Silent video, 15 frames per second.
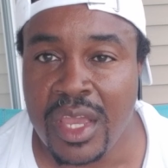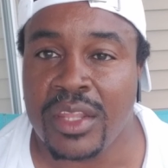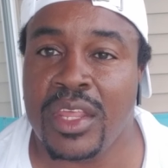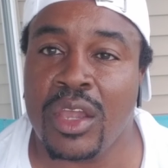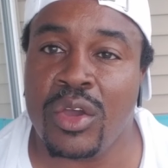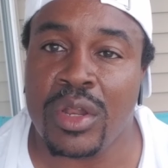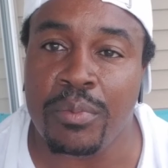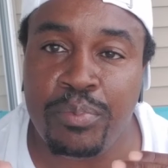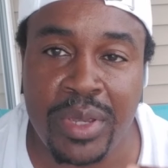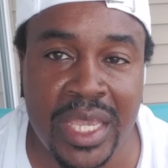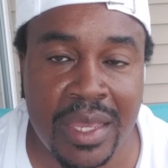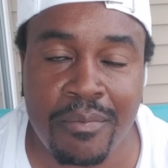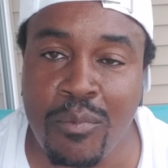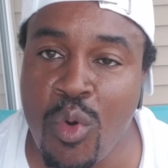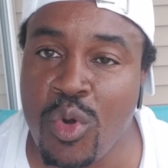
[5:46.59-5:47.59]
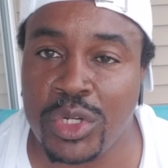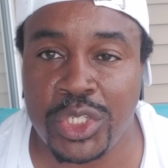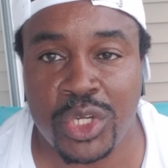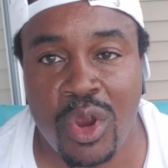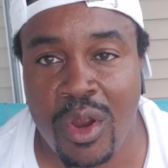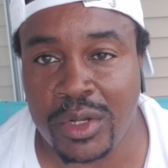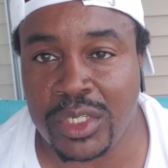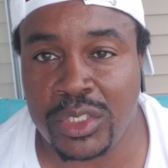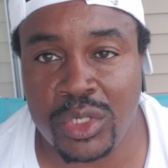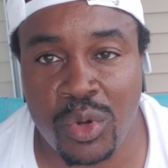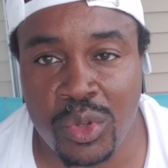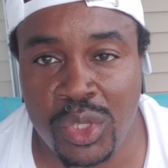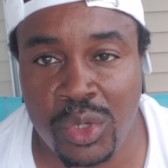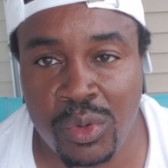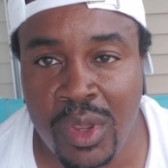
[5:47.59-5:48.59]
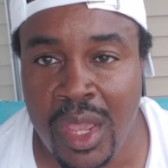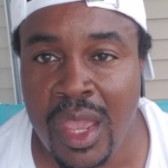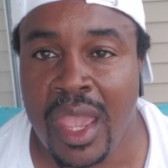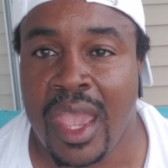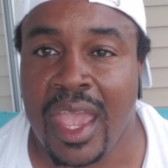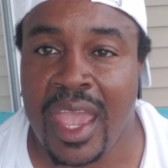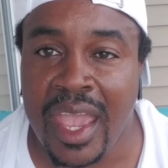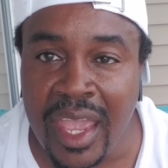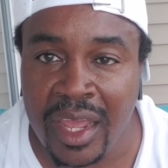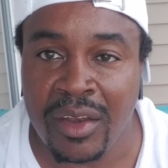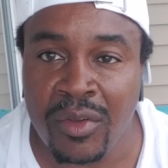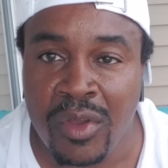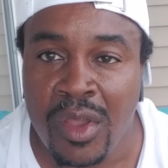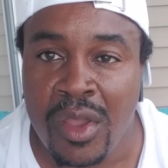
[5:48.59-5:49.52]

They're gonna pin more charges on you, and